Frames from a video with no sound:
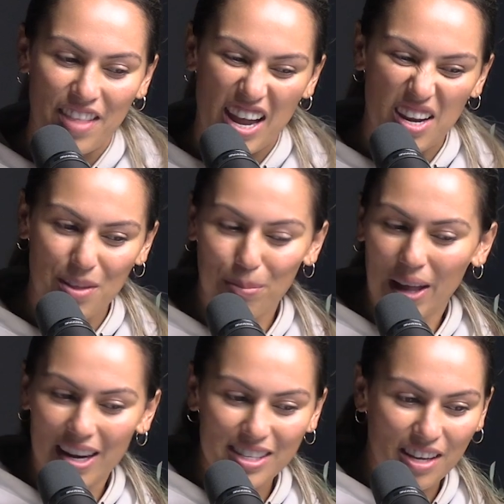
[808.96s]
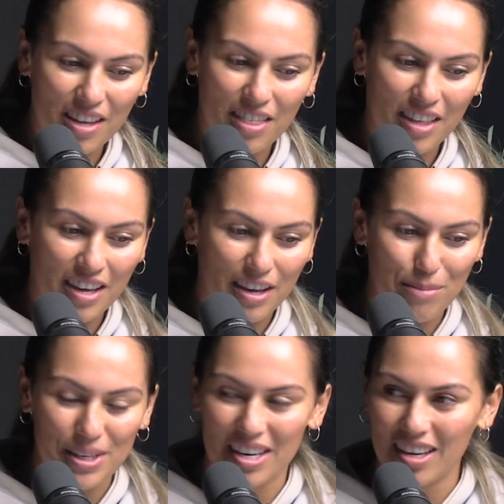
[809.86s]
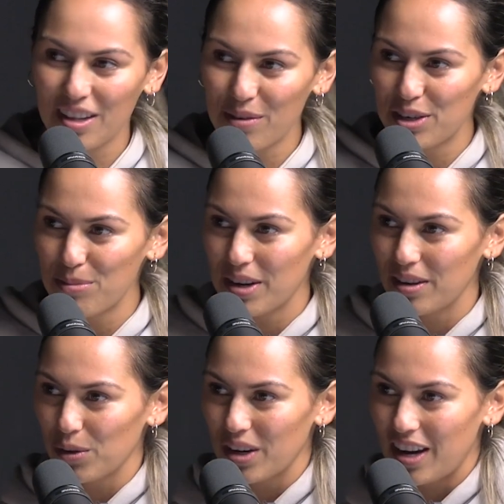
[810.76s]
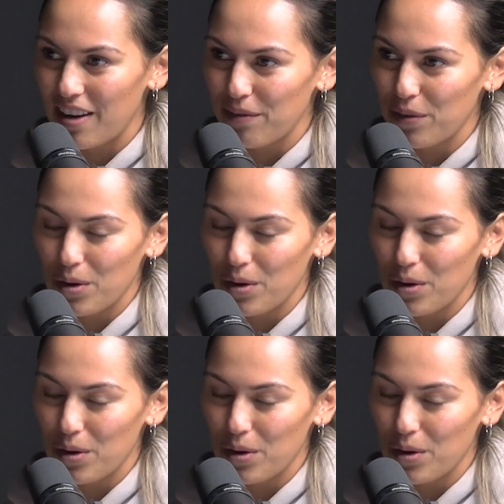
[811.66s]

Are there any other players that you think in particular we should be looking out